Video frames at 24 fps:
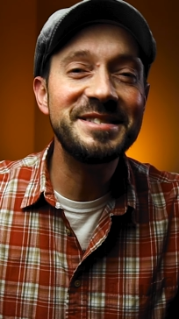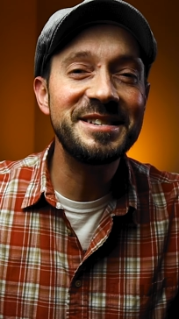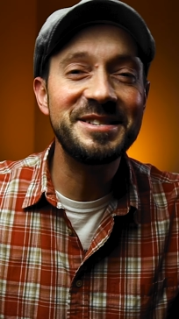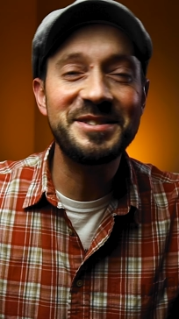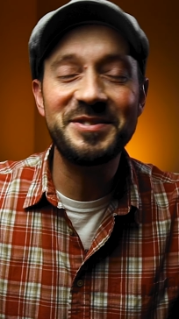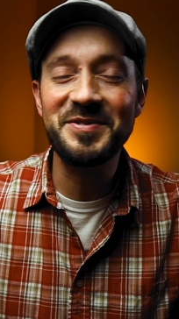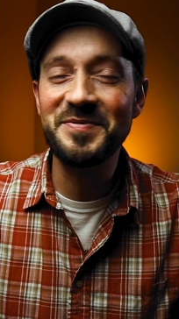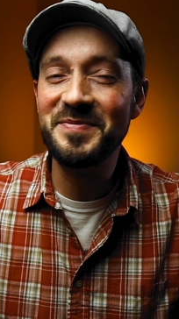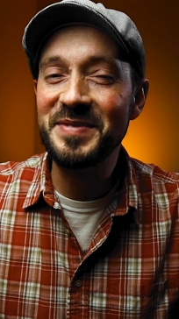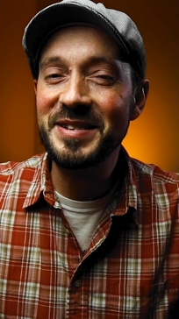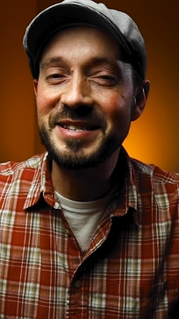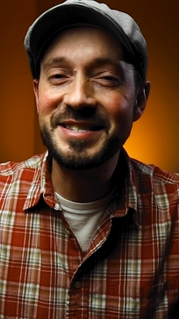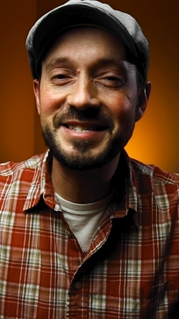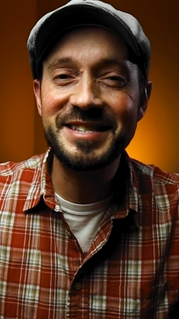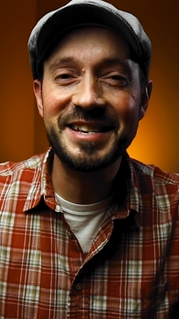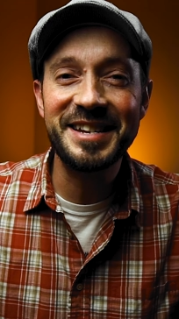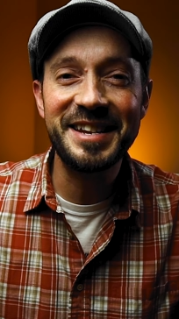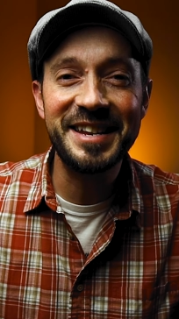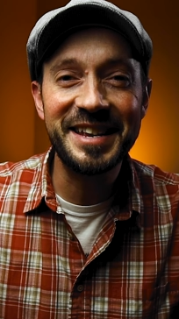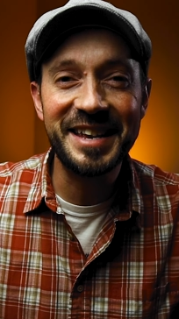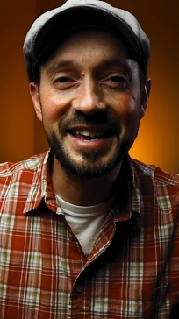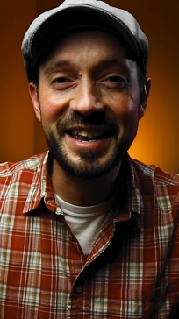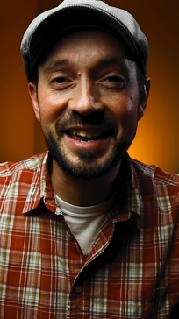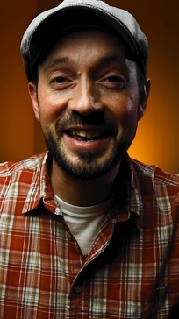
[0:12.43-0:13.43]
that you've been
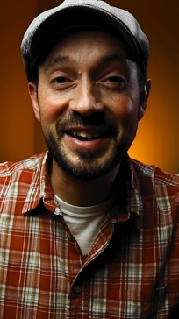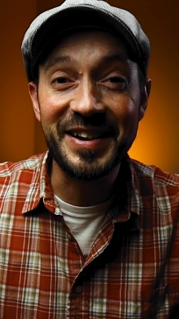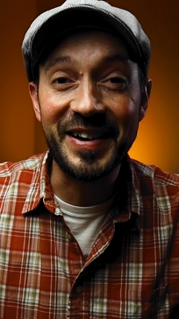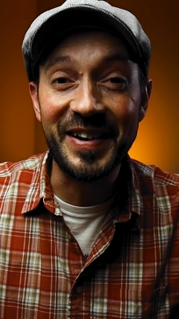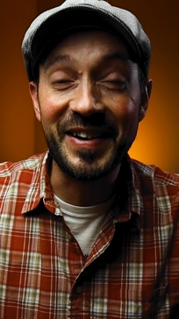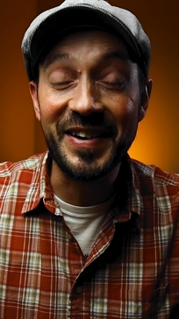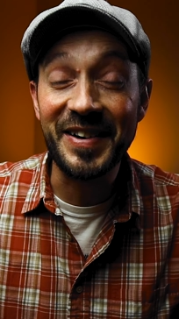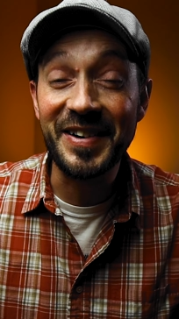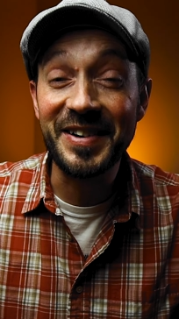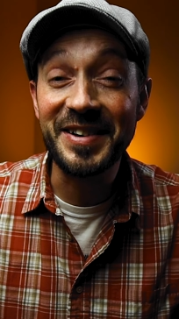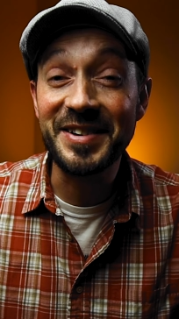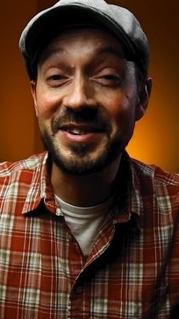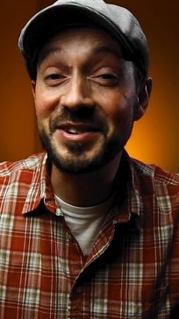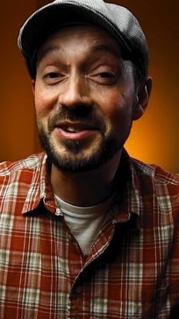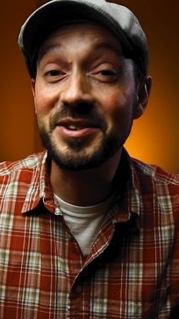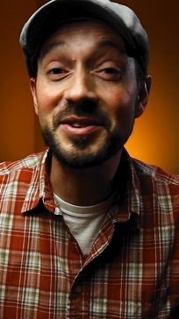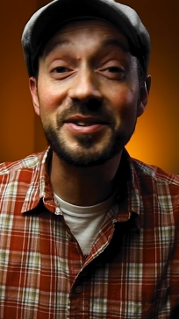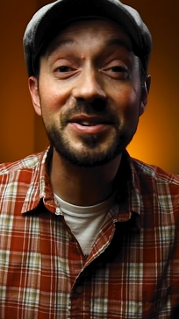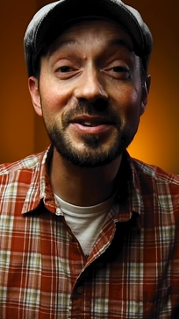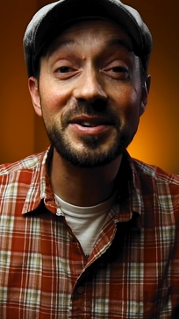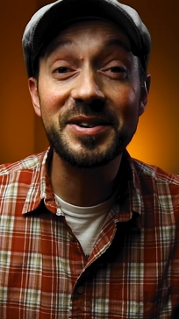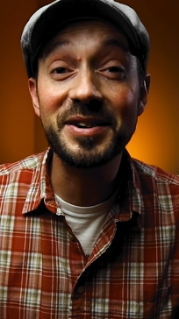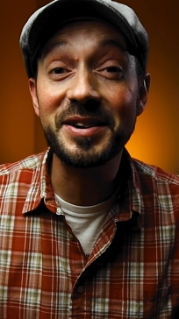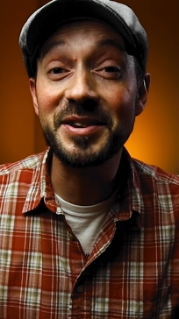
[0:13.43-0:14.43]
sending in on
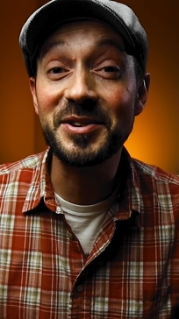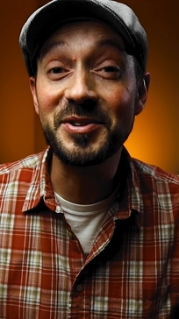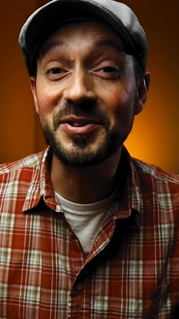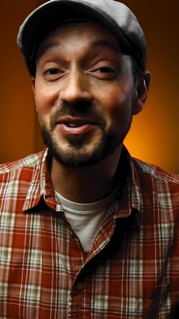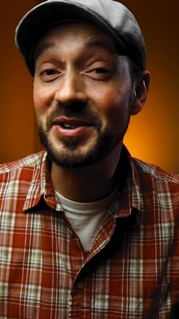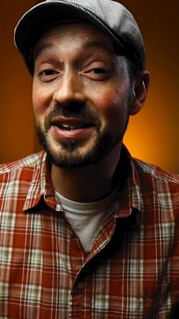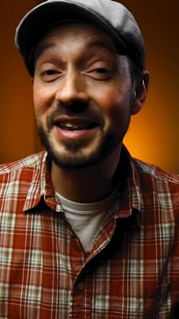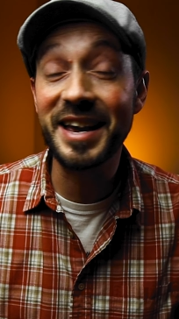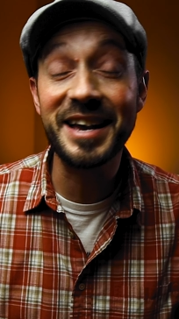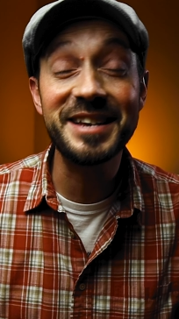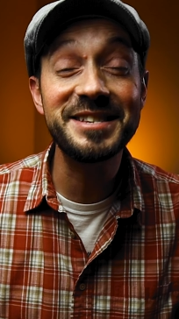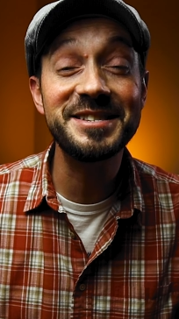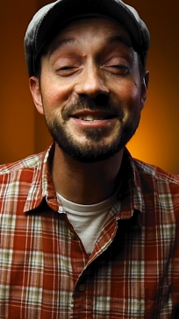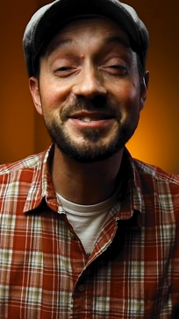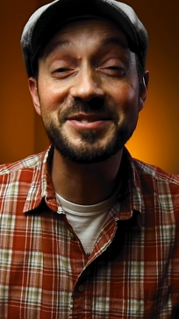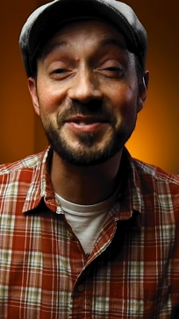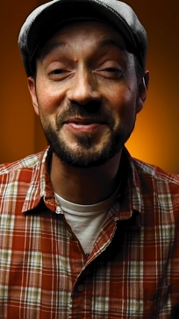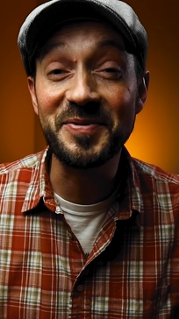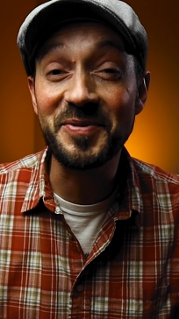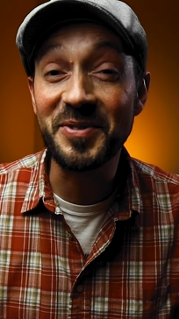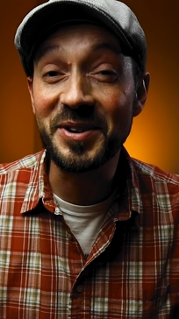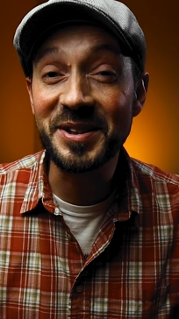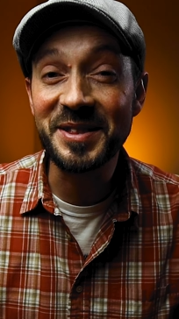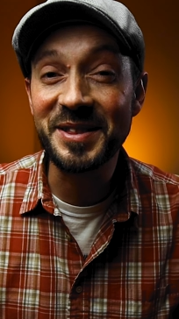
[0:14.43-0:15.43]
your guesses
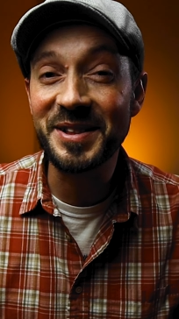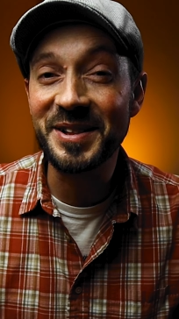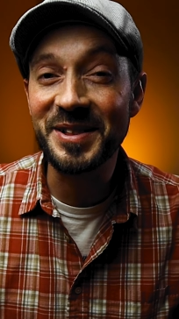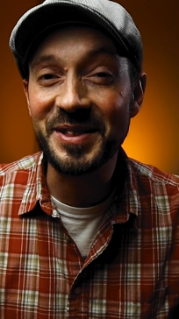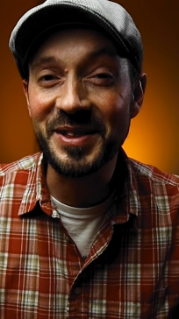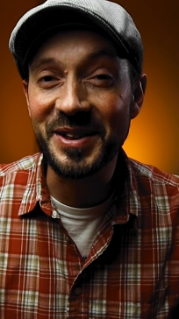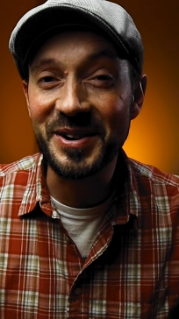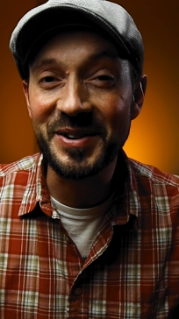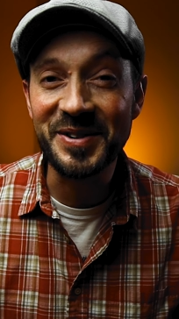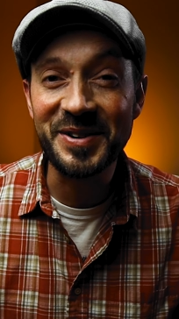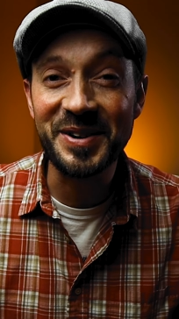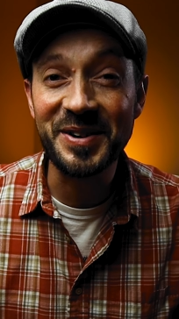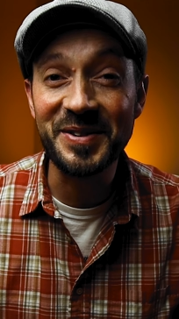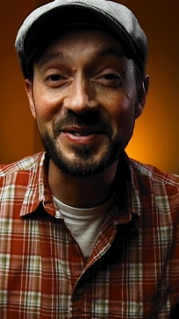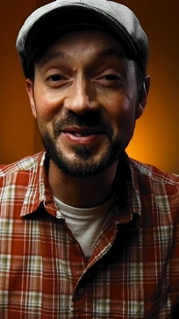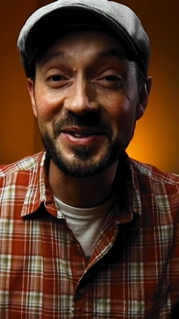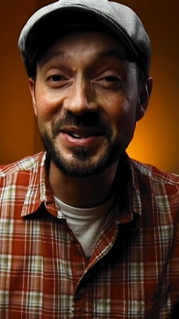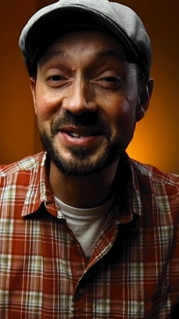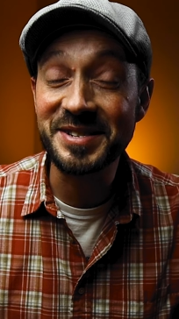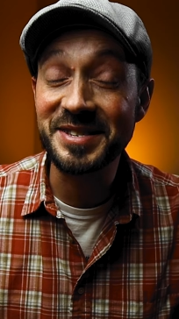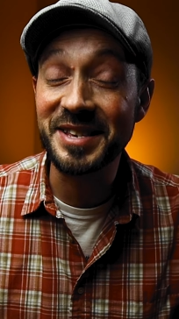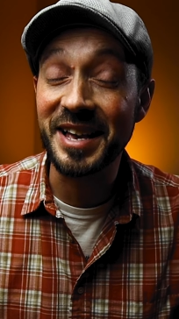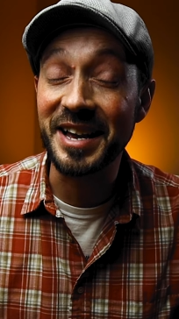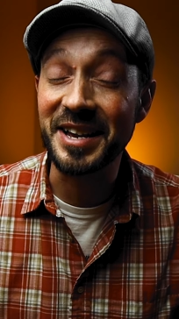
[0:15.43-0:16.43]
of what the logo
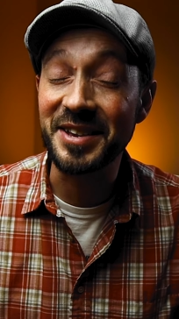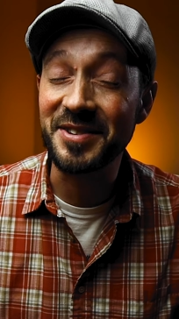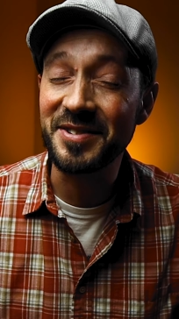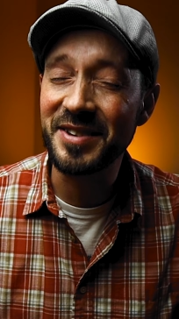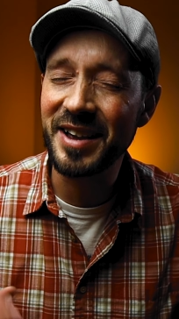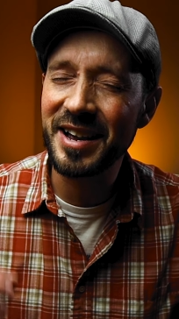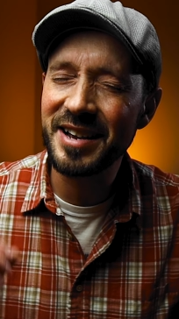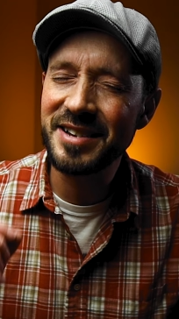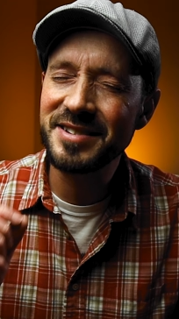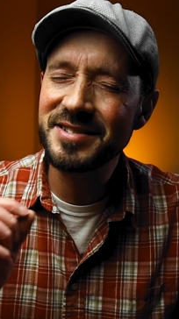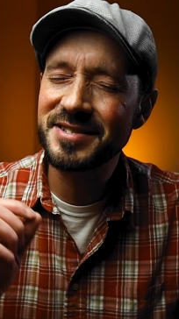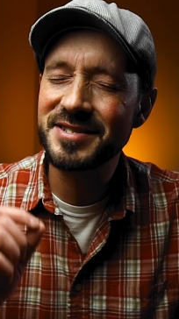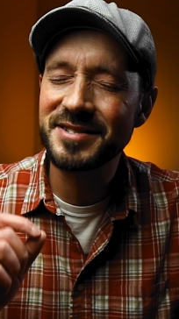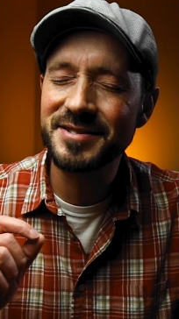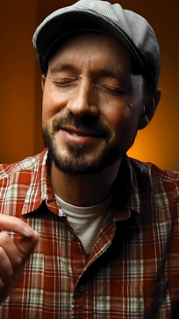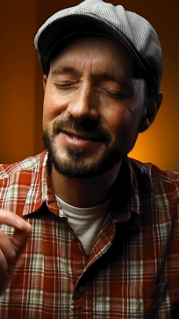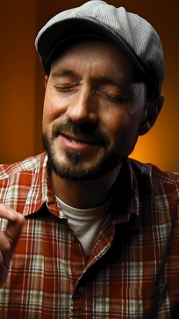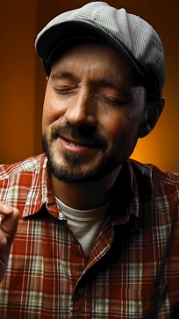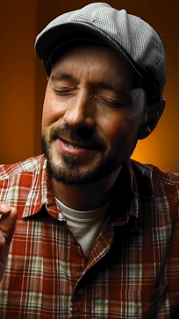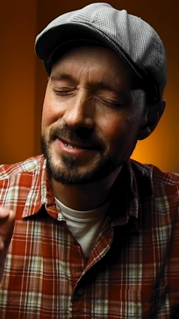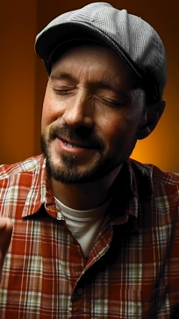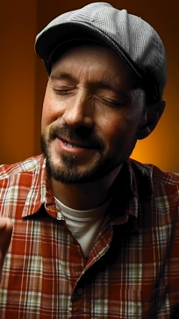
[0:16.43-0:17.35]
looks like. You guys